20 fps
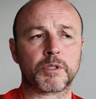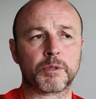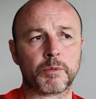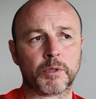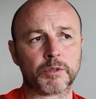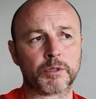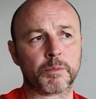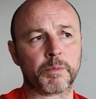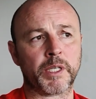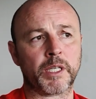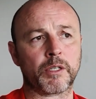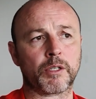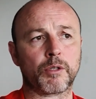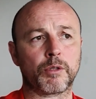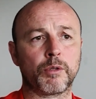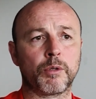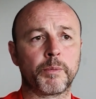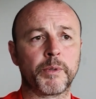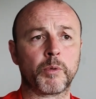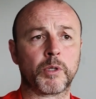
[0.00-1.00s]
He wants to be at a
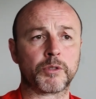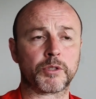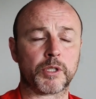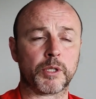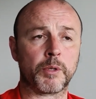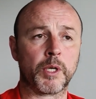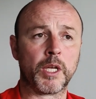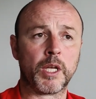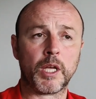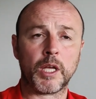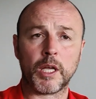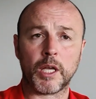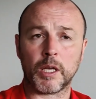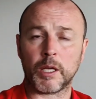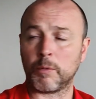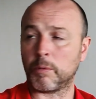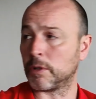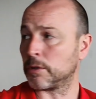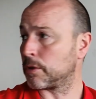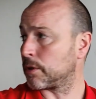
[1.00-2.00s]
club. He wants
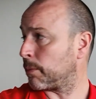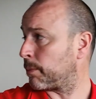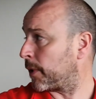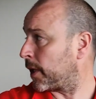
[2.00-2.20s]
to